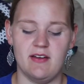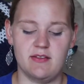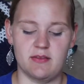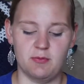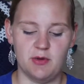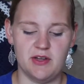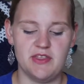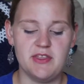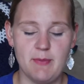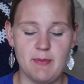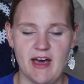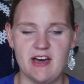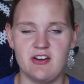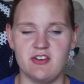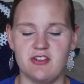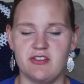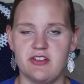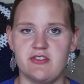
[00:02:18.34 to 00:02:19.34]
with the
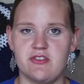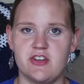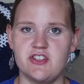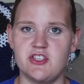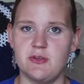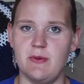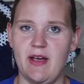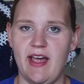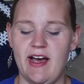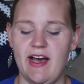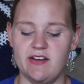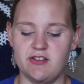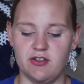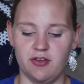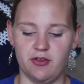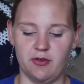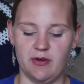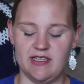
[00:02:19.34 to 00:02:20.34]
pattern, there's also a hat,
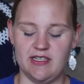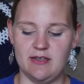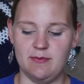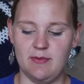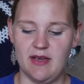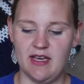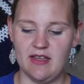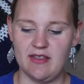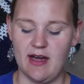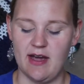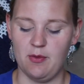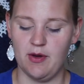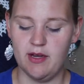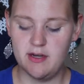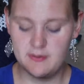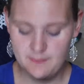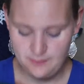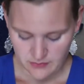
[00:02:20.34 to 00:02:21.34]
although I didn't make that
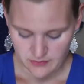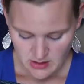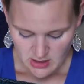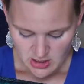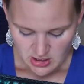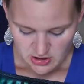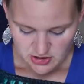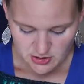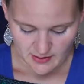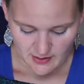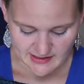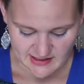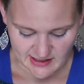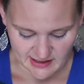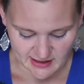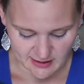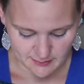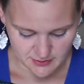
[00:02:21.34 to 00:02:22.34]
one. So I
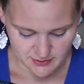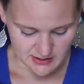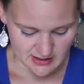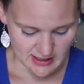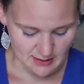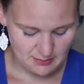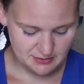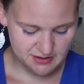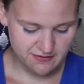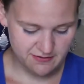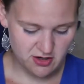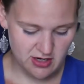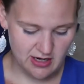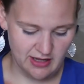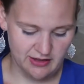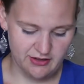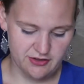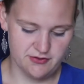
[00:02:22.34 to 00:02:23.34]
dyed up a couple different
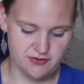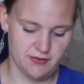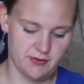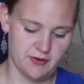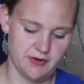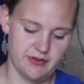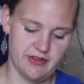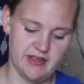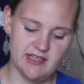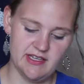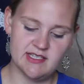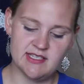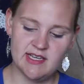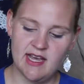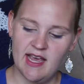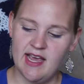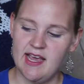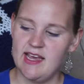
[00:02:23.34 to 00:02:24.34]
colors for this.
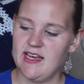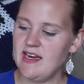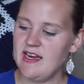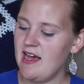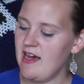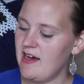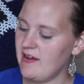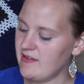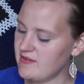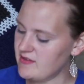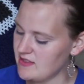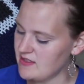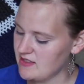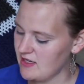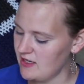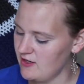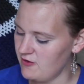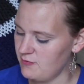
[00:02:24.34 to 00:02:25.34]
It has this
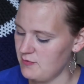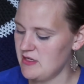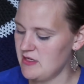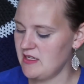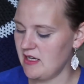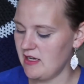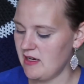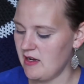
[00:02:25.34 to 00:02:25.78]
kind of midnight